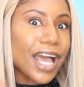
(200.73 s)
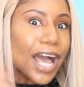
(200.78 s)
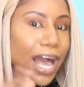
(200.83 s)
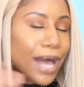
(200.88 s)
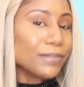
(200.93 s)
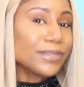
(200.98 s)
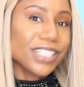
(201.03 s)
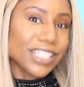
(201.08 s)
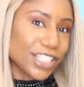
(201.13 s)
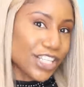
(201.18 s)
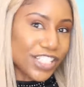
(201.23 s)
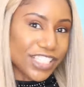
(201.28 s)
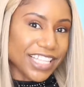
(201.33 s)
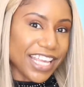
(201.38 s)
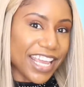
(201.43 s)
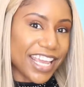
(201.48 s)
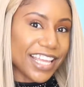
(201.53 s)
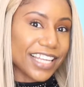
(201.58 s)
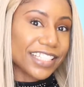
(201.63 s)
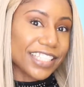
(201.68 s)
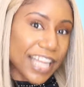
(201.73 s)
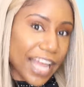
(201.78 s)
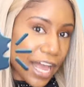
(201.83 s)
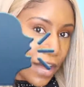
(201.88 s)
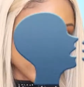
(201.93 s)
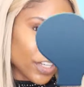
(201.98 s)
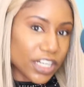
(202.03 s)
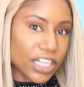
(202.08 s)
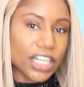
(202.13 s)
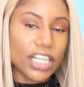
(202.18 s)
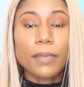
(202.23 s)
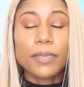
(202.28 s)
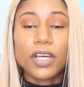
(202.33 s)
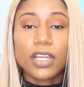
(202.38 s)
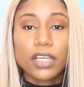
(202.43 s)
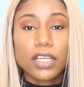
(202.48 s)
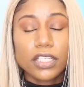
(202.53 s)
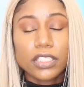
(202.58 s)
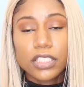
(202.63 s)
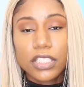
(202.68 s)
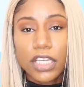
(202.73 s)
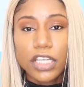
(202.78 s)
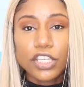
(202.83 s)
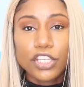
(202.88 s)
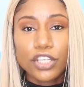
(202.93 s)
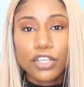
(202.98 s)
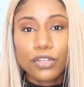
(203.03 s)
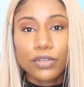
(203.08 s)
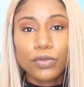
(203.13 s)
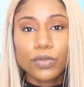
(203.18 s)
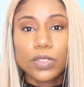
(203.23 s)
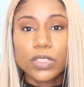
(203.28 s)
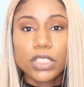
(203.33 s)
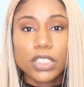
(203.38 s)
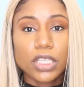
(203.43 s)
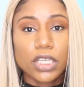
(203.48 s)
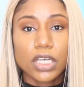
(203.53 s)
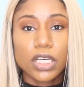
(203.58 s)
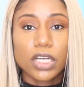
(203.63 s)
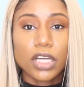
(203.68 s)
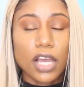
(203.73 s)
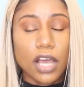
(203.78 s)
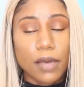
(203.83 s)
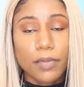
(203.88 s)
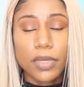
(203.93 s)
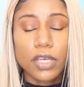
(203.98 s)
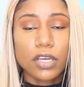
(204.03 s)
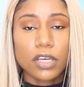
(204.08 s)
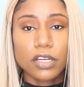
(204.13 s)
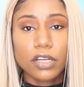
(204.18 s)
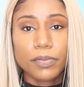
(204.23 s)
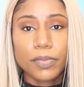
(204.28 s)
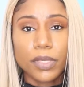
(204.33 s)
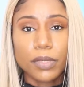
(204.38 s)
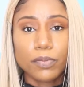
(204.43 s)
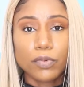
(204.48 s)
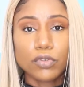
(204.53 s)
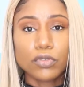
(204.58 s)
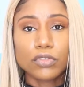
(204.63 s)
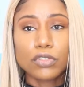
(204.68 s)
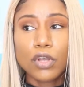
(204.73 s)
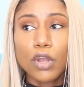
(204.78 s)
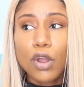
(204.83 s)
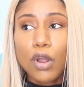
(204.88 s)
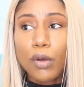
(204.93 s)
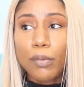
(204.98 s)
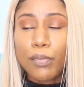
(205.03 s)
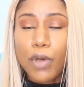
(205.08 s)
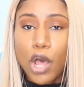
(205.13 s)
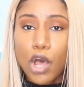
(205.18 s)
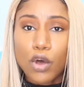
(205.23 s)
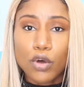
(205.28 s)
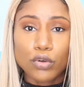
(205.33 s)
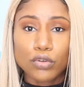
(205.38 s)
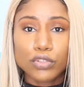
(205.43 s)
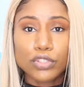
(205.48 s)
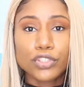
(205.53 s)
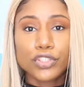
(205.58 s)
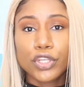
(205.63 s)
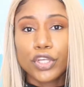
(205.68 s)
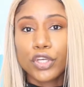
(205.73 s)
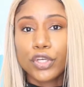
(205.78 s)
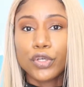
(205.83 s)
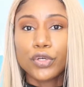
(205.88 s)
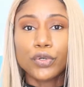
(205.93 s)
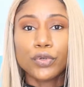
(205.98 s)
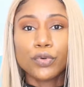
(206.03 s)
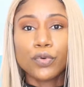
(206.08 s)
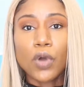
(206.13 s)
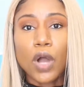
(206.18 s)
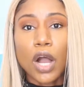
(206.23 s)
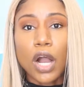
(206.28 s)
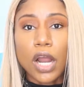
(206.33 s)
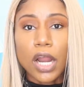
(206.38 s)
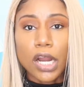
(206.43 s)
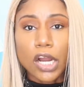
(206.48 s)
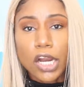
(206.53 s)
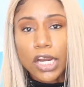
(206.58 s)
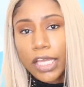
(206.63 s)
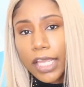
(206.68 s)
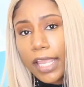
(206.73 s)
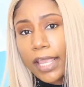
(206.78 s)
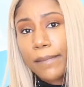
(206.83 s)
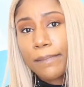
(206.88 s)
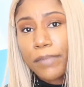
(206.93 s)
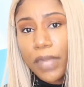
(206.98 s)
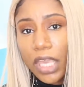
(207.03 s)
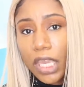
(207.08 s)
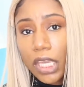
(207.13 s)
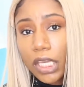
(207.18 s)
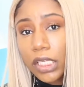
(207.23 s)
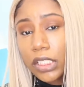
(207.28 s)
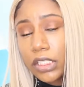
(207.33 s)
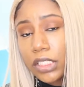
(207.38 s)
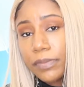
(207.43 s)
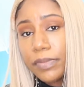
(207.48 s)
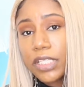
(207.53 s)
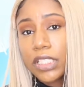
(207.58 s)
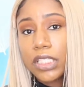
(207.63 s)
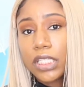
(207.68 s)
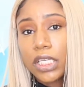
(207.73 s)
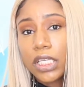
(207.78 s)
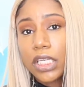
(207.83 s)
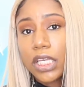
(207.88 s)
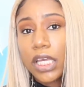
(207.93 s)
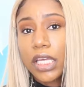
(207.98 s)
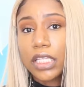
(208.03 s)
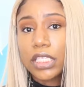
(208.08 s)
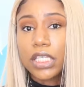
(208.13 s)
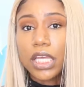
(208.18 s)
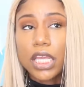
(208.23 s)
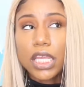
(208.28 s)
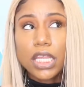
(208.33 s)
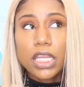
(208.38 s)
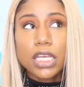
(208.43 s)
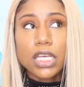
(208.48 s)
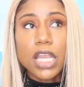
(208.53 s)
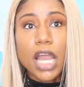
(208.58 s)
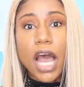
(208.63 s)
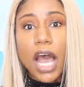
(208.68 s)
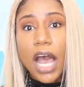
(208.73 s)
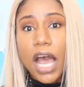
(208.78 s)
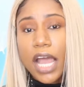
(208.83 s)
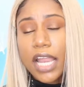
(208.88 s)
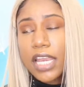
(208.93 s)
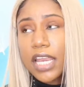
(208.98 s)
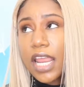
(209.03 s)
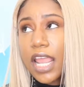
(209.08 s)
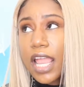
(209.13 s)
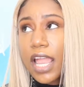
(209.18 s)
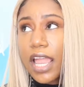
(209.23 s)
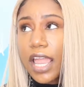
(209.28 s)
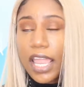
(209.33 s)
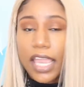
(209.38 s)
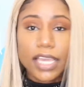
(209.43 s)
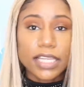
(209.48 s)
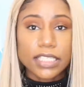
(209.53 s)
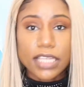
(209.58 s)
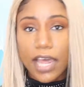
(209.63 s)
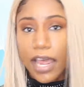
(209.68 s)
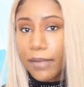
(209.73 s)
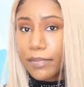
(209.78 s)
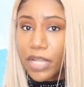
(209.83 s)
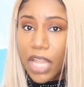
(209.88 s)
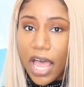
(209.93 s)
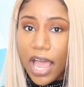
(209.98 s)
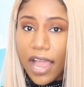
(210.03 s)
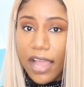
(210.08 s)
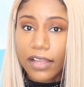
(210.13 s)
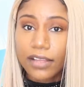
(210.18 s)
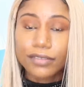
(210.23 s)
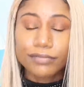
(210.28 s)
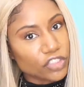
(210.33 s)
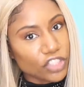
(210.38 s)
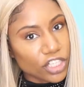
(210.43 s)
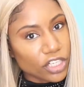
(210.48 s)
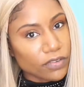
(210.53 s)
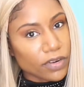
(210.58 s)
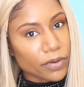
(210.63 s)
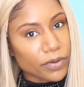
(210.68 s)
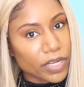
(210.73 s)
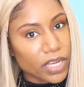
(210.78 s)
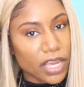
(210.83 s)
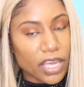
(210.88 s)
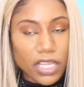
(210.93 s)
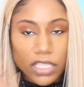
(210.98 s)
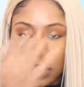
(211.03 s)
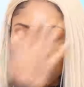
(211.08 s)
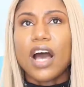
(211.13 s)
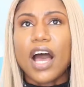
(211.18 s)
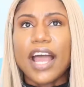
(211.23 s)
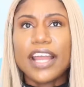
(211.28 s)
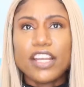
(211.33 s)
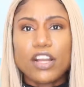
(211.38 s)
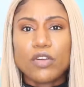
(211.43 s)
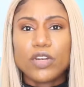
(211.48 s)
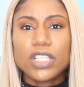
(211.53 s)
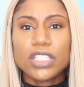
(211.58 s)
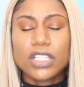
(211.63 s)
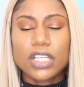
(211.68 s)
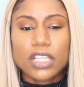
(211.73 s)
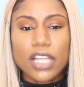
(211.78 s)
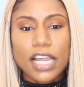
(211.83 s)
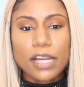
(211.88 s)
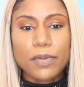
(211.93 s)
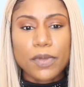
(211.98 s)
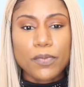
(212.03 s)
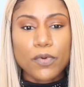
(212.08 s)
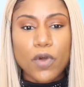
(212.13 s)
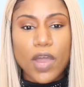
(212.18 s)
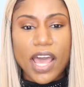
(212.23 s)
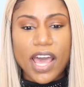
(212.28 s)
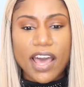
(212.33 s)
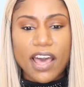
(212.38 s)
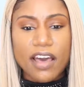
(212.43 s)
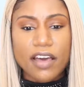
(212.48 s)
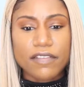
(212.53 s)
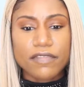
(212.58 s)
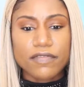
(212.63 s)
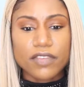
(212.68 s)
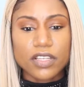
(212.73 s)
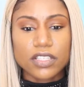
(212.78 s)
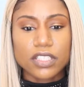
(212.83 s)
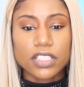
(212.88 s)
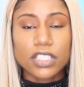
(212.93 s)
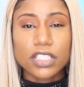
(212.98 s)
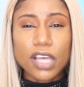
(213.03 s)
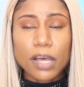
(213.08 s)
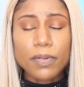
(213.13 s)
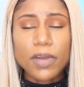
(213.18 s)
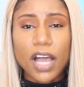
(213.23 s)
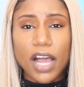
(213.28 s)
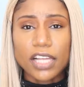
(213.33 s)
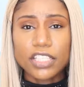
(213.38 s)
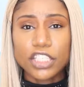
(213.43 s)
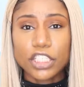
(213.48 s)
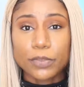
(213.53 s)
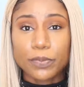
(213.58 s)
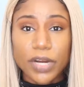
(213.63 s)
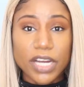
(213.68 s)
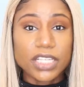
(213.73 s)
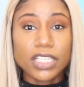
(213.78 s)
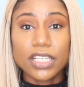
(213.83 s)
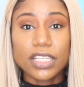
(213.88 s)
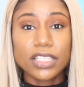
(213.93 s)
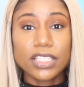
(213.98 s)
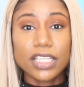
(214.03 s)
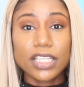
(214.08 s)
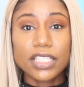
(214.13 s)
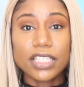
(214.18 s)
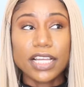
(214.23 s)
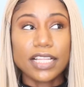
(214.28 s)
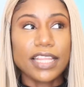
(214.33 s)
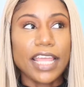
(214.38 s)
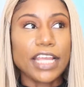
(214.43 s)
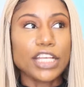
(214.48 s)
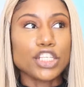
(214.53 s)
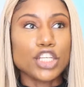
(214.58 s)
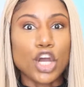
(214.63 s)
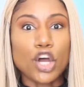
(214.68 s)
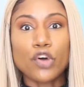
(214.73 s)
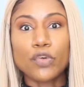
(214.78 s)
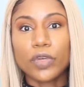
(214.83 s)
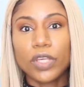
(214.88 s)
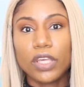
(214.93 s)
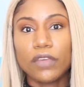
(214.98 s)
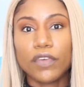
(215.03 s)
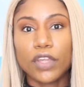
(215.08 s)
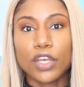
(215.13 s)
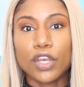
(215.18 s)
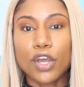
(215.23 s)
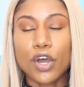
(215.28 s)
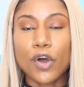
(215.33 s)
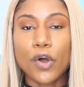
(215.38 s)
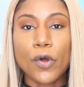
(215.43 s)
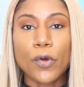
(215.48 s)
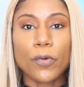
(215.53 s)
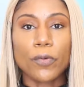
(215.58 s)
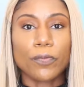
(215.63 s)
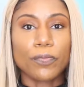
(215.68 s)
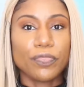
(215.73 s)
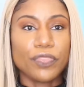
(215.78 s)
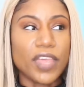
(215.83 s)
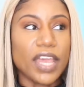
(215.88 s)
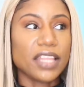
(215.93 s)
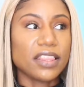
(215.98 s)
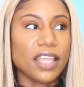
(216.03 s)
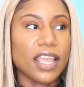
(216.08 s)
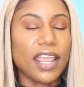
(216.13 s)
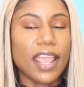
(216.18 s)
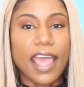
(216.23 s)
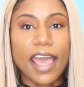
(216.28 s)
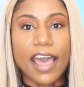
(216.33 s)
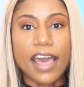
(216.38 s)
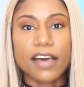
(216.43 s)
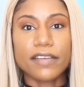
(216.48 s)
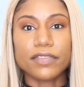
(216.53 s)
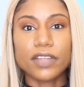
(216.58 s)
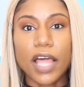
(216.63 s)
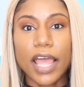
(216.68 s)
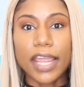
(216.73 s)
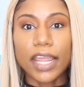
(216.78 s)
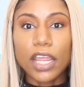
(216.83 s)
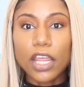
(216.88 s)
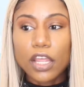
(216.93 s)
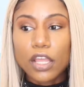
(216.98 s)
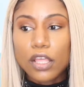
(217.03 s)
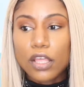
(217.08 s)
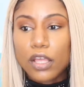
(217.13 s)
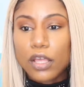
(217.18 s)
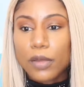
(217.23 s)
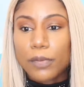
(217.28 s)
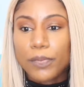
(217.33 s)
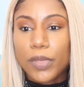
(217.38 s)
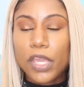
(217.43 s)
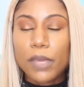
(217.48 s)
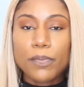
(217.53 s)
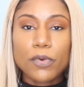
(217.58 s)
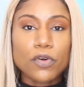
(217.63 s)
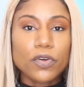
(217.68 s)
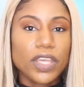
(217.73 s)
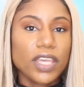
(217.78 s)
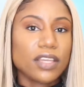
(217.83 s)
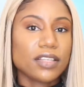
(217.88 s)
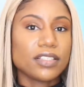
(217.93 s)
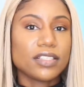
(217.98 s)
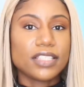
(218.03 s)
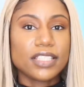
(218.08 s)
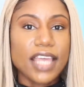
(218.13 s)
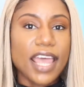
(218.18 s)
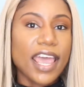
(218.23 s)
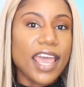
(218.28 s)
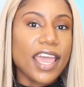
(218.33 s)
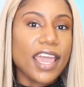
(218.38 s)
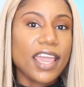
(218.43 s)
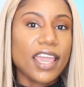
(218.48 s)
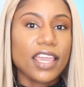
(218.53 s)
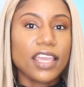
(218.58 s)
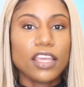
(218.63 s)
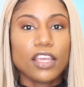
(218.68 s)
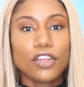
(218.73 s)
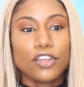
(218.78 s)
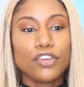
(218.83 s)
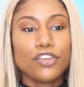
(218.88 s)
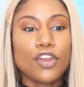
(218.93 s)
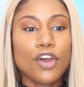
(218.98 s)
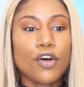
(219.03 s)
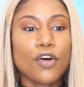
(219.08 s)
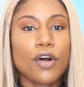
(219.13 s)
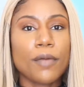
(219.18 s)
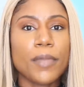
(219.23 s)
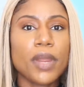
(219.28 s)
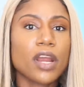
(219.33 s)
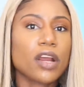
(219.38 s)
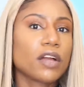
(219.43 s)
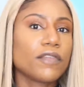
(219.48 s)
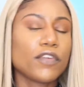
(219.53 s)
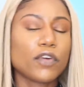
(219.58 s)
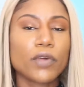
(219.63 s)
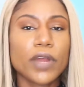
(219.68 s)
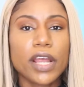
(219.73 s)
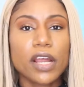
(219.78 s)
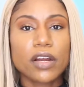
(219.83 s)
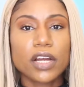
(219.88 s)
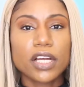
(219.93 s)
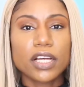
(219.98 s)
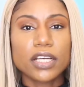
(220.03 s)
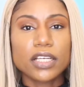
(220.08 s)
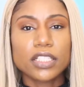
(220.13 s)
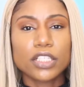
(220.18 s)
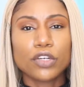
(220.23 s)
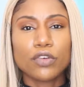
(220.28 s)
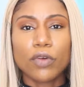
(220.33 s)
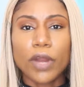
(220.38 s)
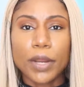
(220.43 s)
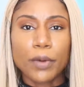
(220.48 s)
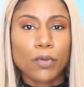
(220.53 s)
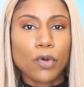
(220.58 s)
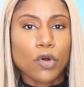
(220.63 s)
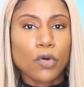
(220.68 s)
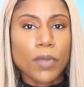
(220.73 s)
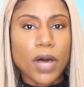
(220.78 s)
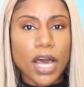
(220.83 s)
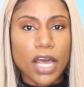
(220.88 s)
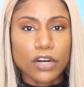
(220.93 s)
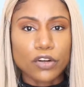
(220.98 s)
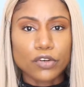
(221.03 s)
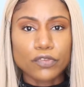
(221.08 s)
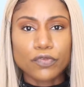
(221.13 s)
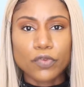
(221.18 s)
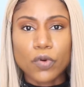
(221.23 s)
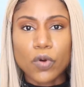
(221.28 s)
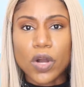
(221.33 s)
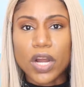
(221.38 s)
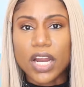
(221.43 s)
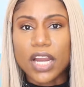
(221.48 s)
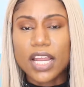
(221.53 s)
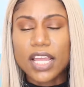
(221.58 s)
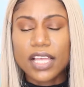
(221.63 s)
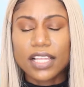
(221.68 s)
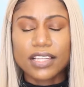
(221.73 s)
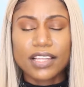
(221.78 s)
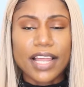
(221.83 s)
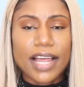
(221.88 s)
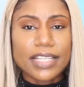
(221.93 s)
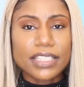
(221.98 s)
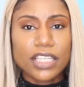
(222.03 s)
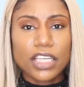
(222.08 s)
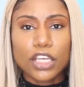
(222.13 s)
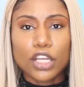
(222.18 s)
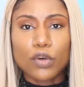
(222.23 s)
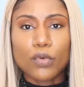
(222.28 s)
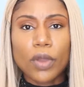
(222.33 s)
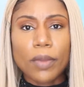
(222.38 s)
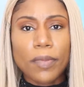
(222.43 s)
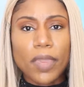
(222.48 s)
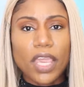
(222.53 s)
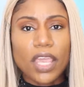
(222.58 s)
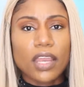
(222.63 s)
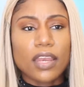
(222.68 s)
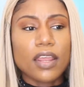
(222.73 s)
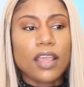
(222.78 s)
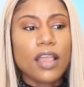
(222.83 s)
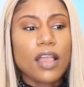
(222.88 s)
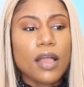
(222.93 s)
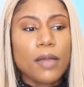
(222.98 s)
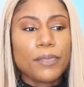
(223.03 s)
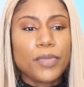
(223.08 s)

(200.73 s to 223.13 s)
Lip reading: I'm just going to say it louder. I'm going to continue to comment under people's posts who are on a campaign to be seen as non-anti-black. Jenna Rodriguez. I noticed a lot of people have subconscious prejudices that they don't even know that they have. Like, people can say, you know, America Ferrera is a great role model for Latina women.